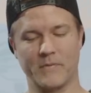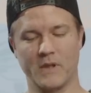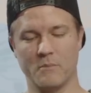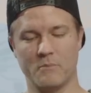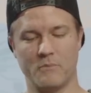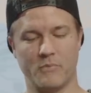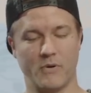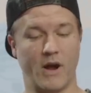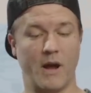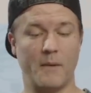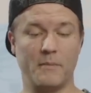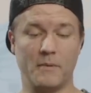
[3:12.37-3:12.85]

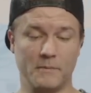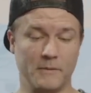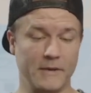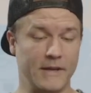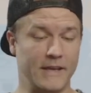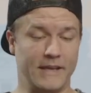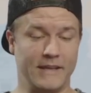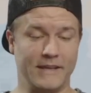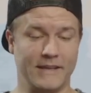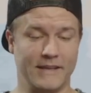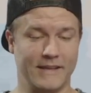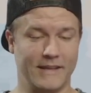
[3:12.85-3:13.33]

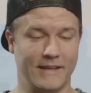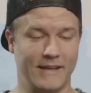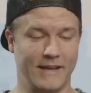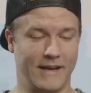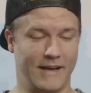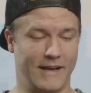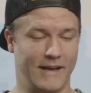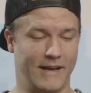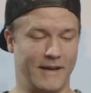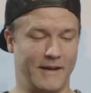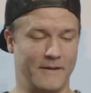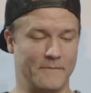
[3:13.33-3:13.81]
Probably.
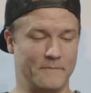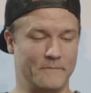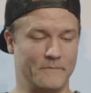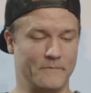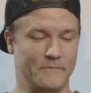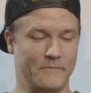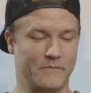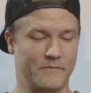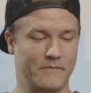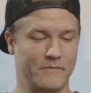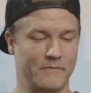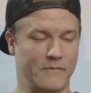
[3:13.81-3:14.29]
Um,
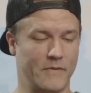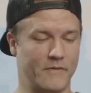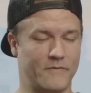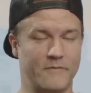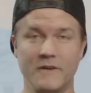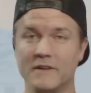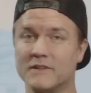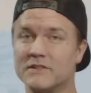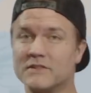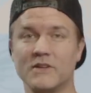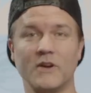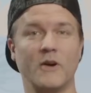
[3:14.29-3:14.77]

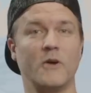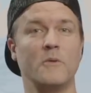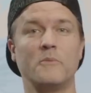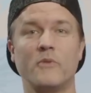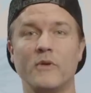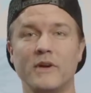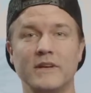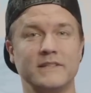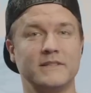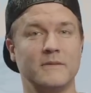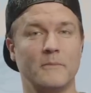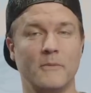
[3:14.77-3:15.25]
Mephisto
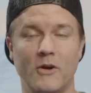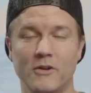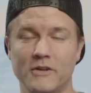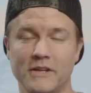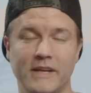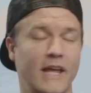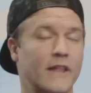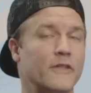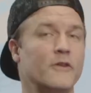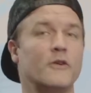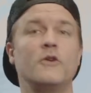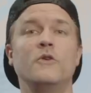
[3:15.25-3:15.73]
brings them all
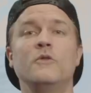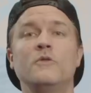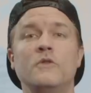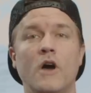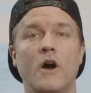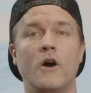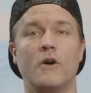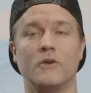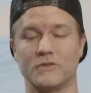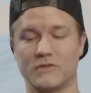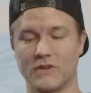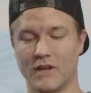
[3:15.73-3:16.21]
together. Who
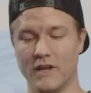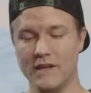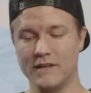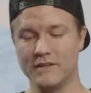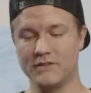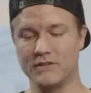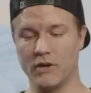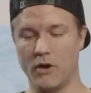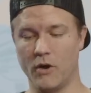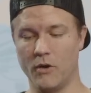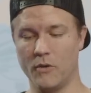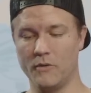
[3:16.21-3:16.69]
knows?
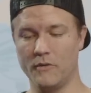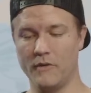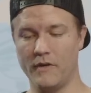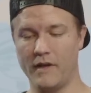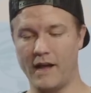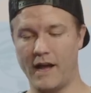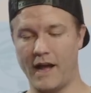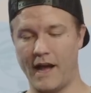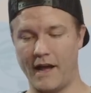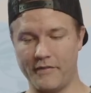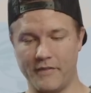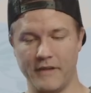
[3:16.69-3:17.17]
So
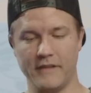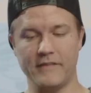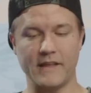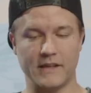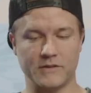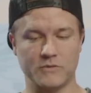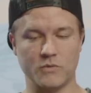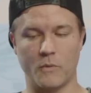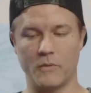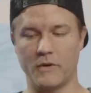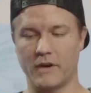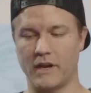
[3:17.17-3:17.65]
I think
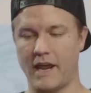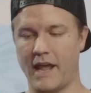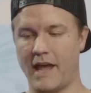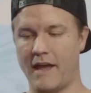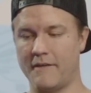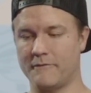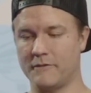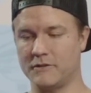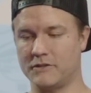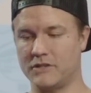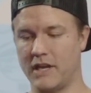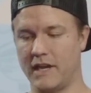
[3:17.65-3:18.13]
that's what we're going to
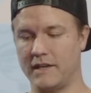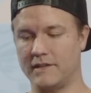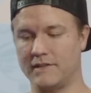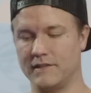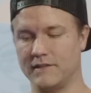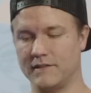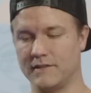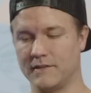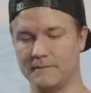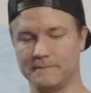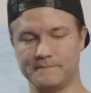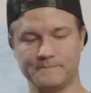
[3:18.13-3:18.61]
have for
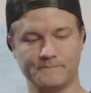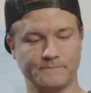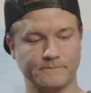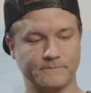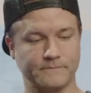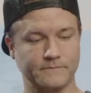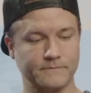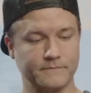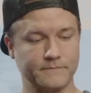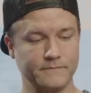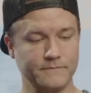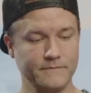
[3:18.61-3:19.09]
chases.
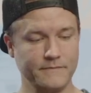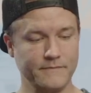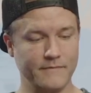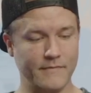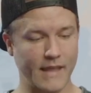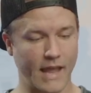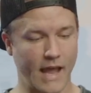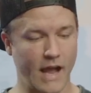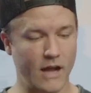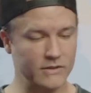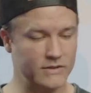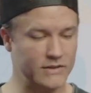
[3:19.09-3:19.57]

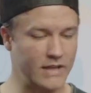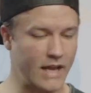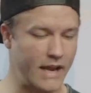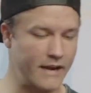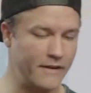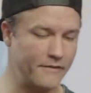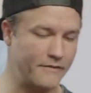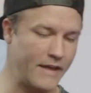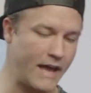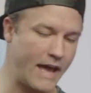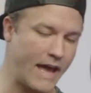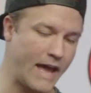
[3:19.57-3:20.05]
Outside
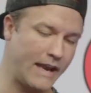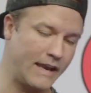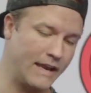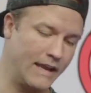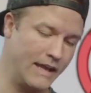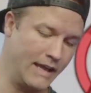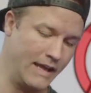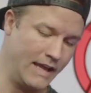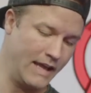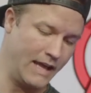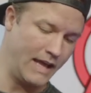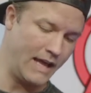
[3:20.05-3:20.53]
of that,
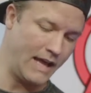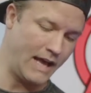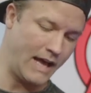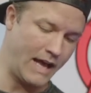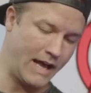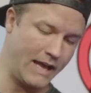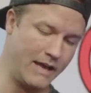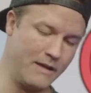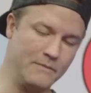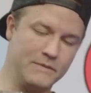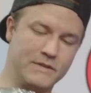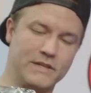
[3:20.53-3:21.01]

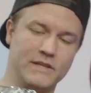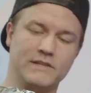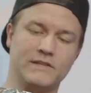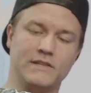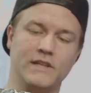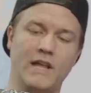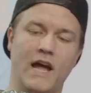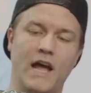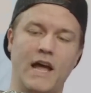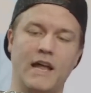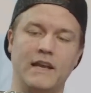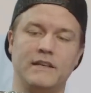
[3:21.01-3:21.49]
I am just
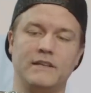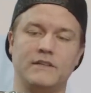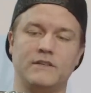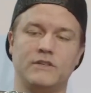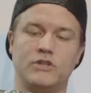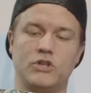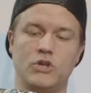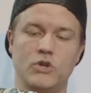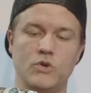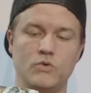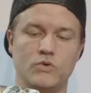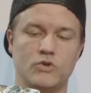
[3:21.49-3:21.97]
not
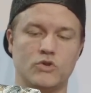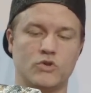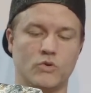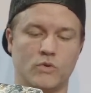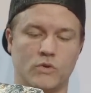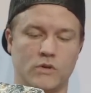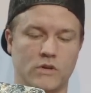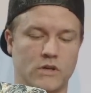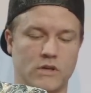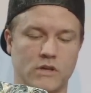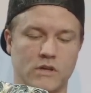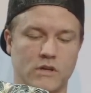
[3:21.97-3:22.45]
too
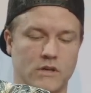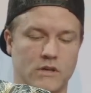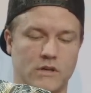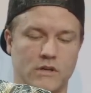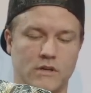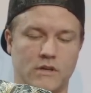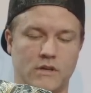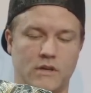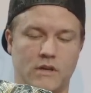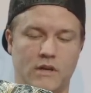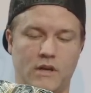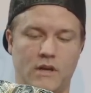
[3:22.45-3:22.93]
sure
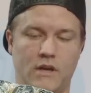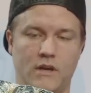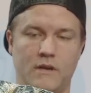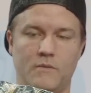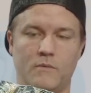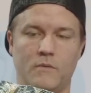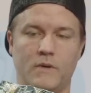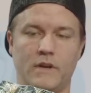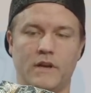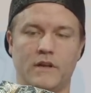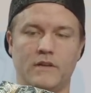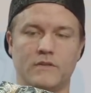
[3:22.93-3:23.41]
uh,
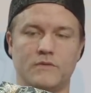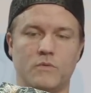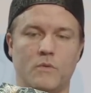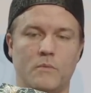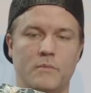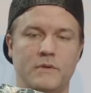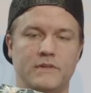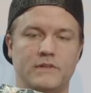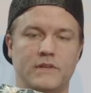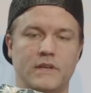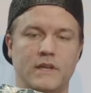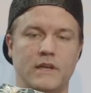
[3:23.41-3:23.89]
what else we'll
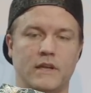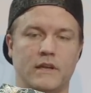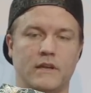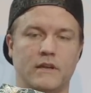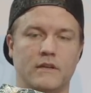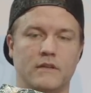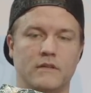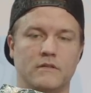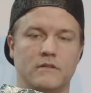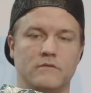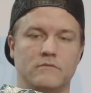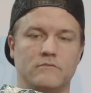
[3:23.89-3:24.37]
be seeing.
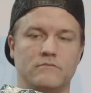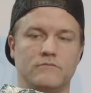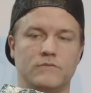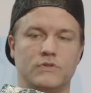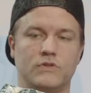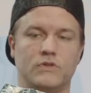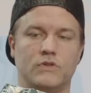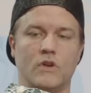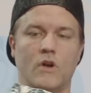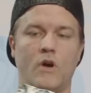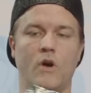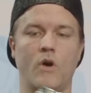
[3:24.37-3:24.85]

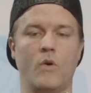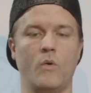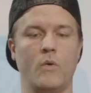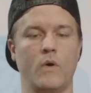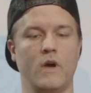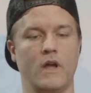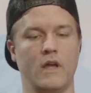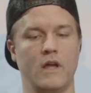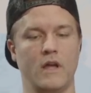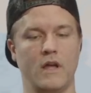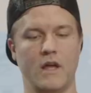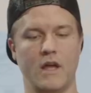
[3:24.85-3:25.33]
So
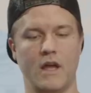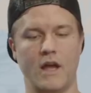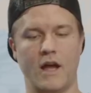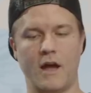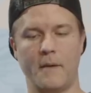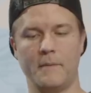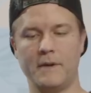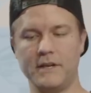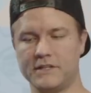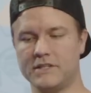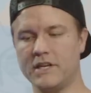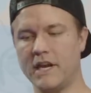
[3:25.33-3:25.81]

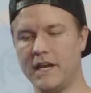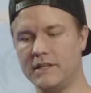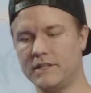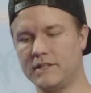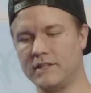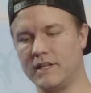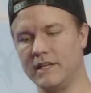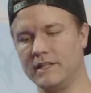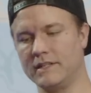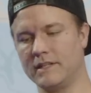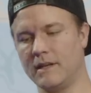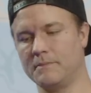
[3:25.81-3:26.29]
I'm going to change
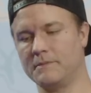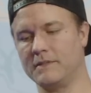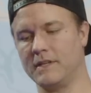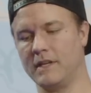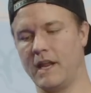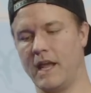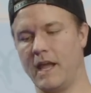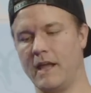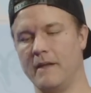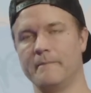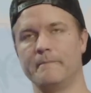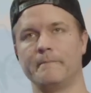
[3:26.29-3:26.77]
things up
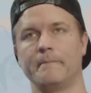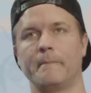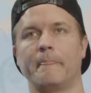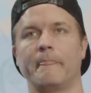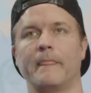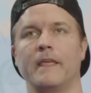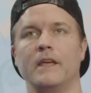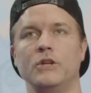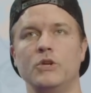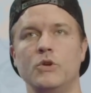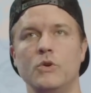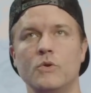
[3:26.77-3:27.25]
today.
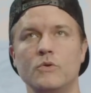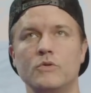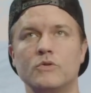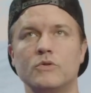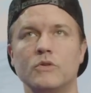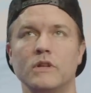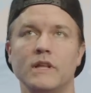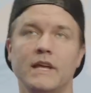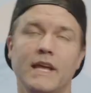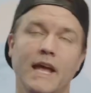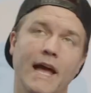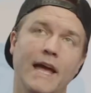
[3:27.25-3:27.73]

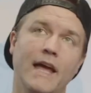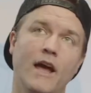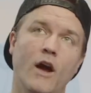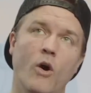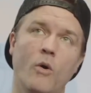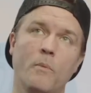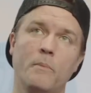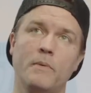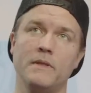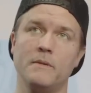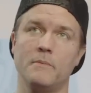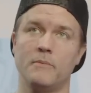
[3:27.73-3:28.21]
Usually I
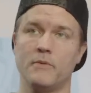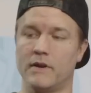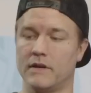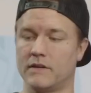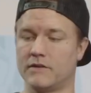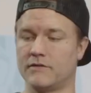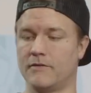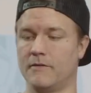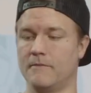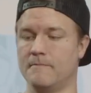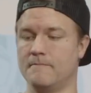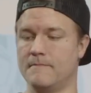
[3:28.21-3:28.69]
open the
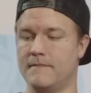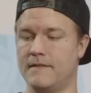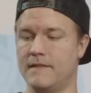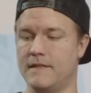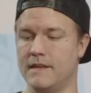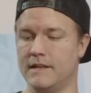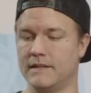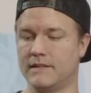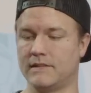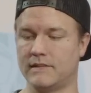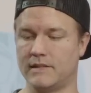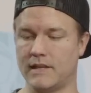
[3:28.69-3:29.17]
bricks from
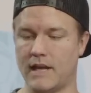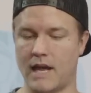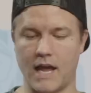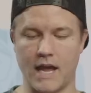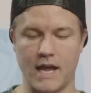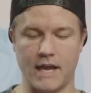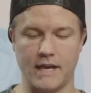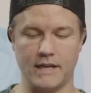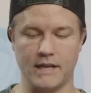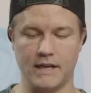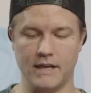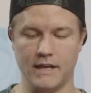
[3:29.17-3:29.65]
this
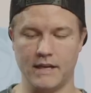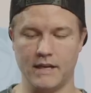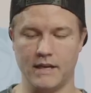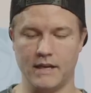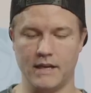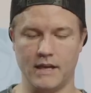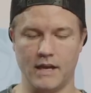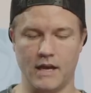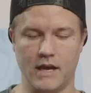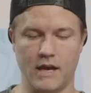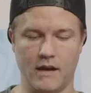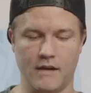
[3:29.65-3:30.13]
side
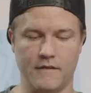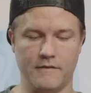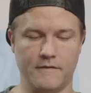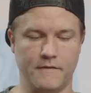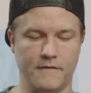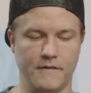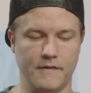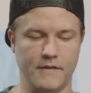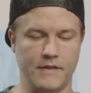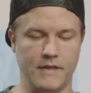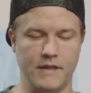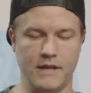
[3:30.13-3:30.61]

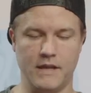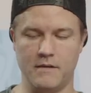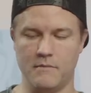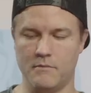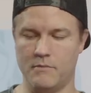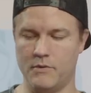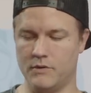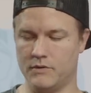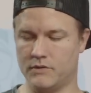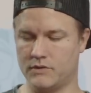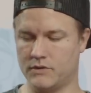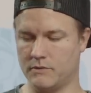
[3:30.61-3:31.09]
of the
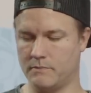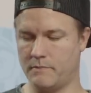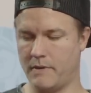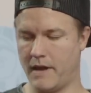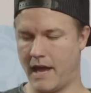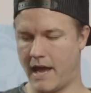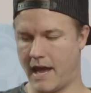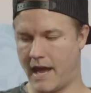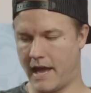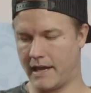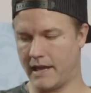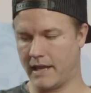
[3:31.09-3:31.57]
booster
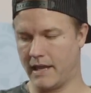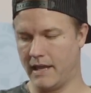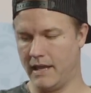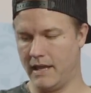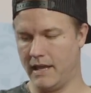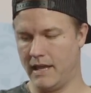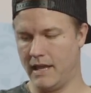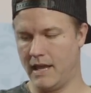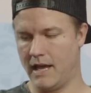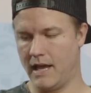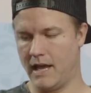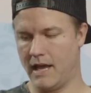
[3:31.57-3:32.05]
pack.
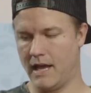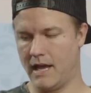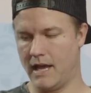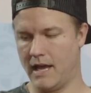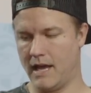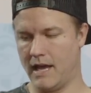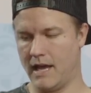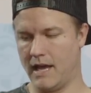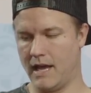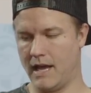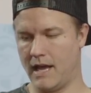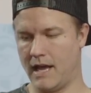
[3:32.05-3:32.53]

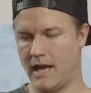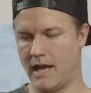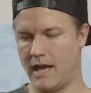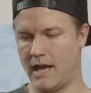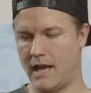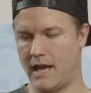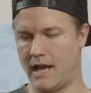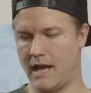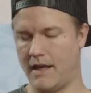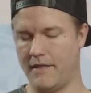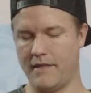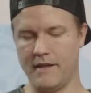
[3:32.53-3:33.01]
Uh,
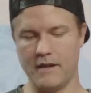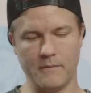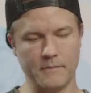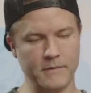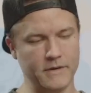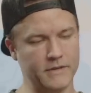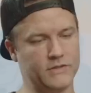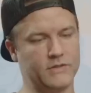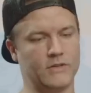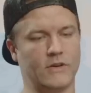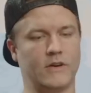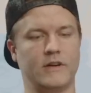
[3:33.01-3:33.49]
I think I'm
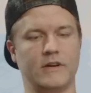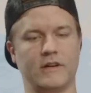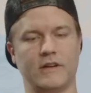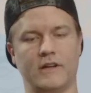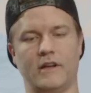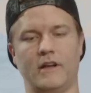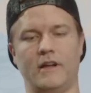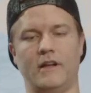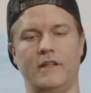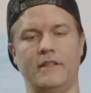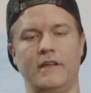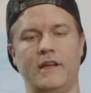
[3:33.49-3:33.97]
going to start
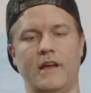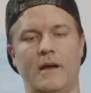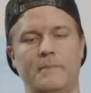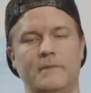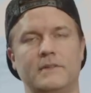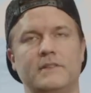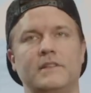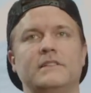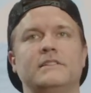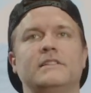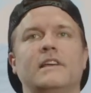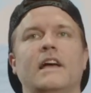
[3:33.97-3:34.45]
on the
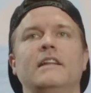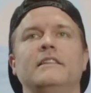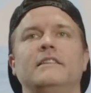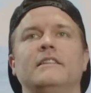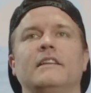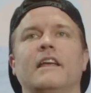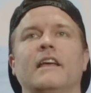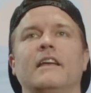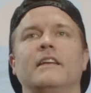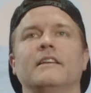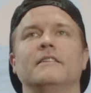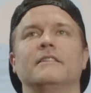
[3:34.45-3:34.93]
opposite side
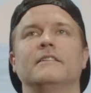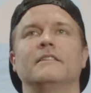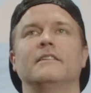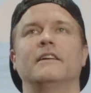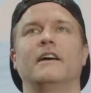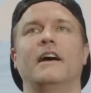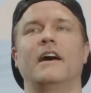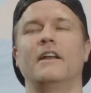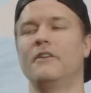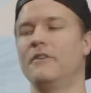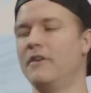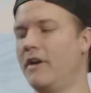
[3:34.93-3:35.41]
today.
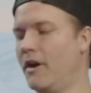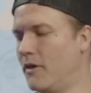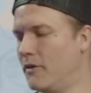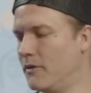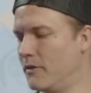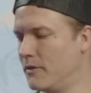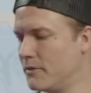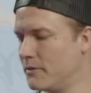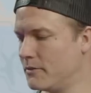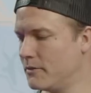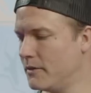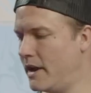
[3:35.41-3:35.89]
I don't know,
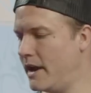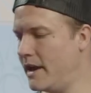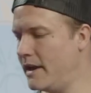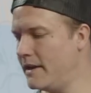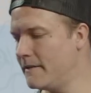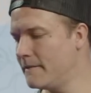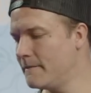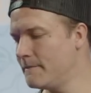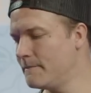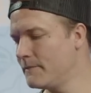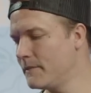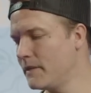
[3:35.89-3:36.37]
right?
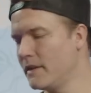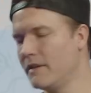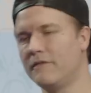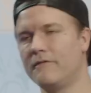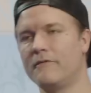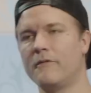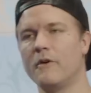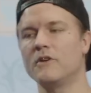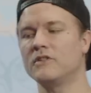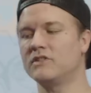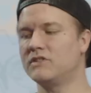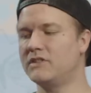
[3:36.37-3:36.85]

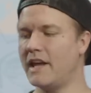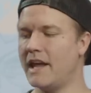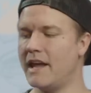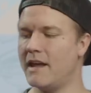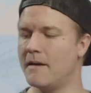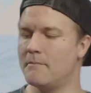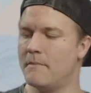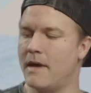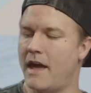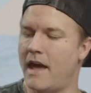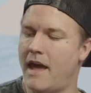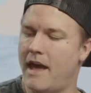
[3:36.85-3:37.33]
First day
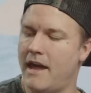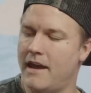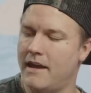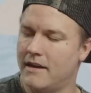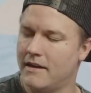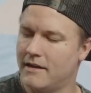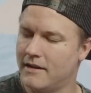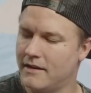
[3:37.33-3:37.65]
of May,